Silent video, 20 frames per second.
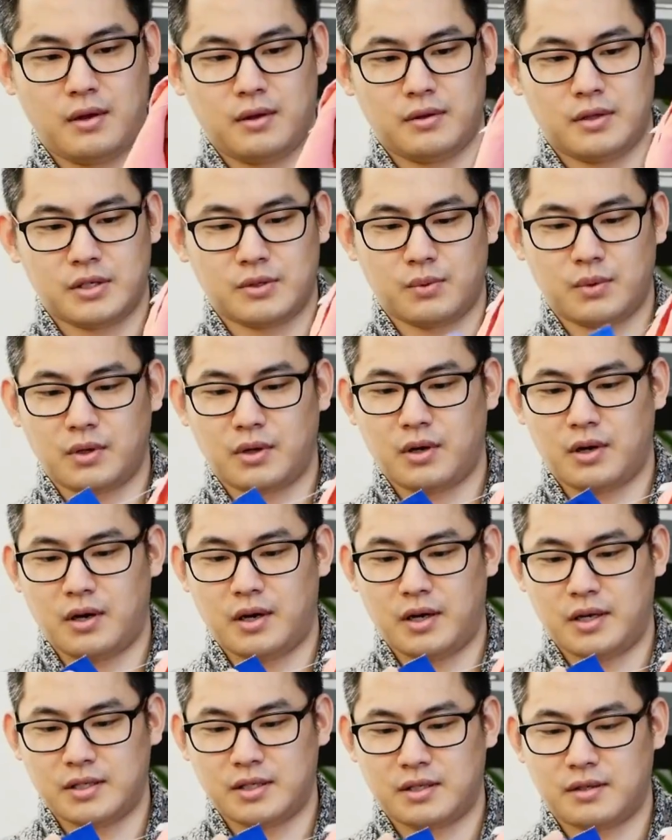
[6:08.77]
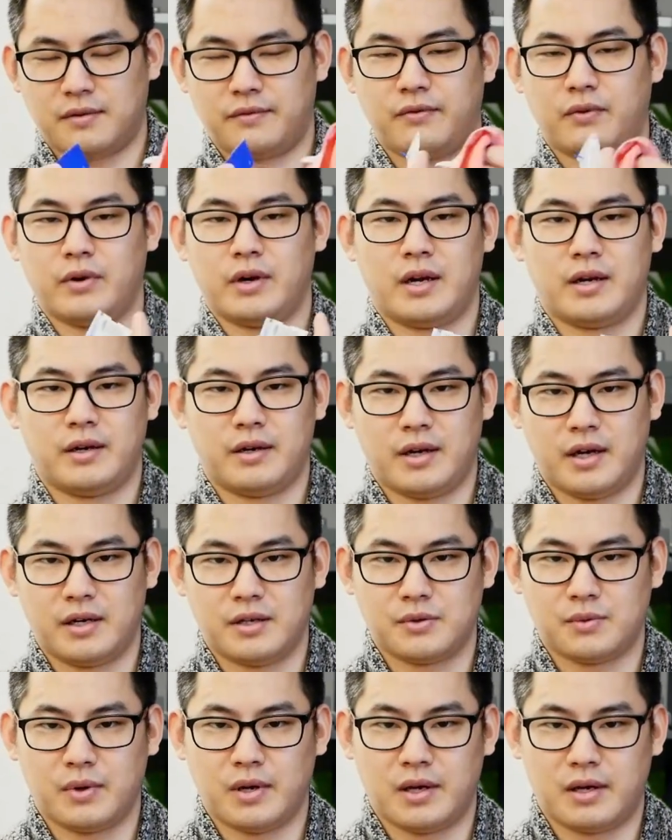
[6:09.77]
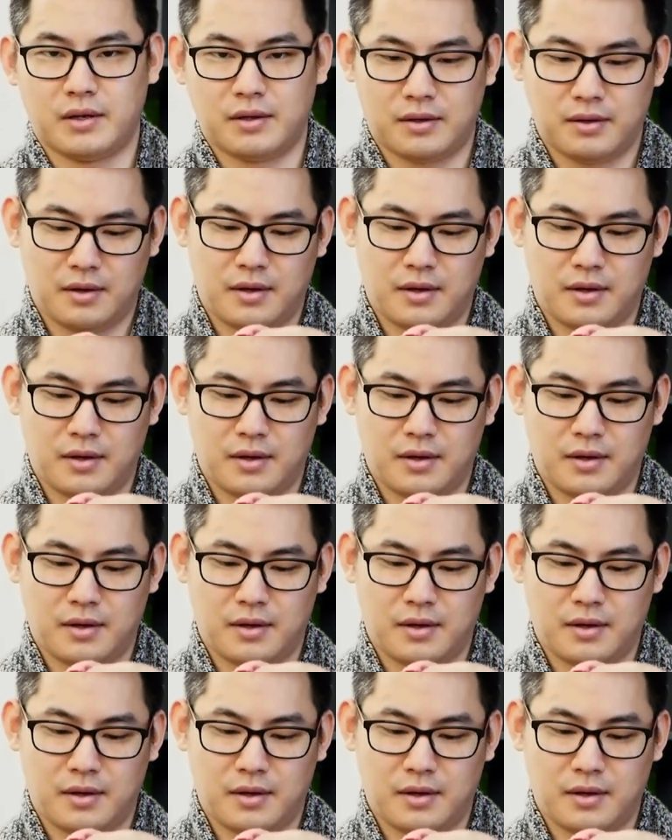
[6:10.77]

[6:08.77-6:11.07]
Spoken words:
This one cost $4.99 as well.